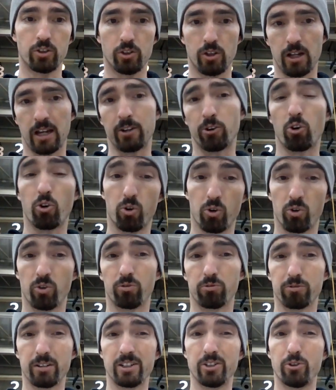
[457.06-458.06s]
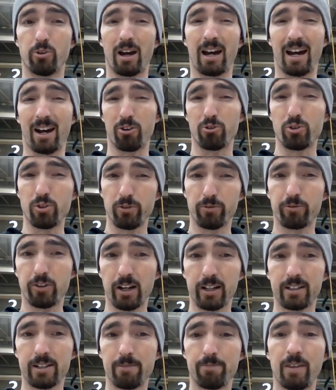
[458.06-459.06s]
or redo how you've
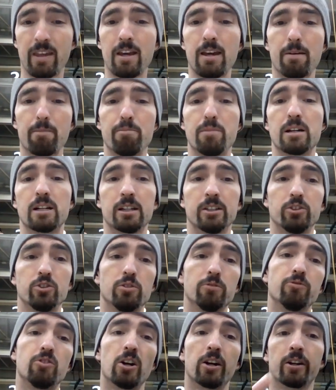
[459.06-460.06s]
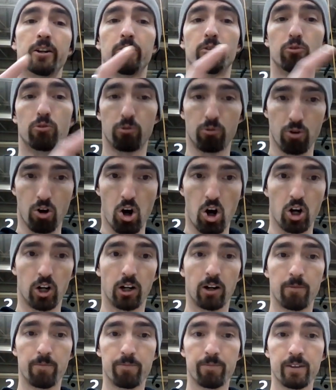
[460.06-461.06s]
done it because you've done it
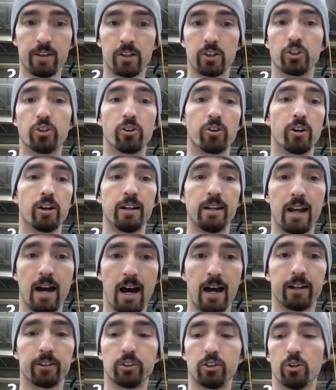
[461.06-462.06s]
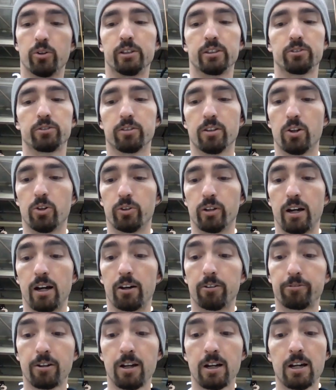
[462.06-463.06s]
wrong. You're not going slow
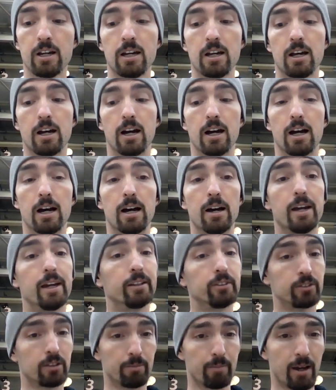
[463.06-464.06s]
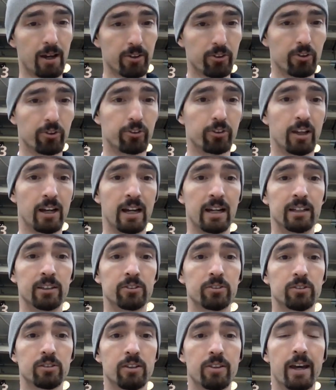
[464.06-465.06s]
enough. And some other
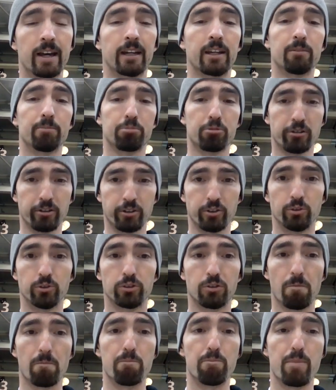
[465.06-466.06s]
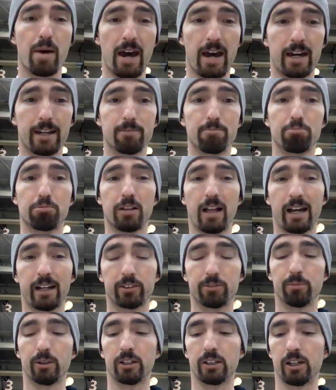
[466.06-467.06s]
things that can produce bad
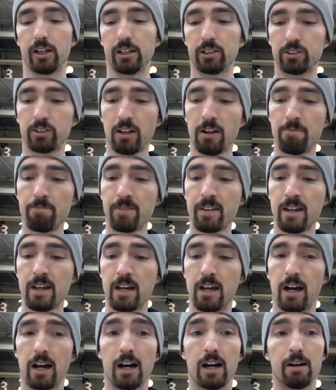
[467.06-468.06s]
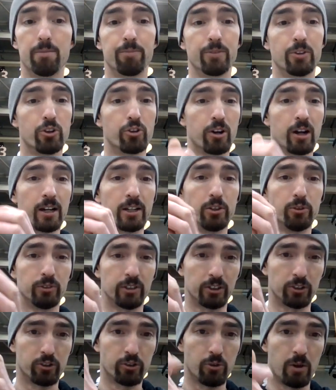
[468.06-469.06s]
plasma cuts. You're not
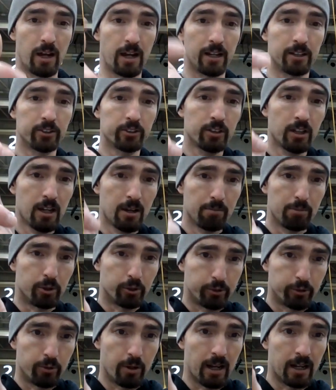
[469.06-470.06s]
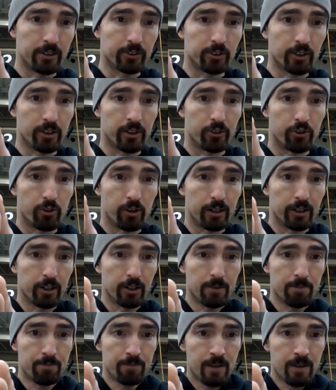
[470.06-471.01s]
using two hands. Put two hands on the trigger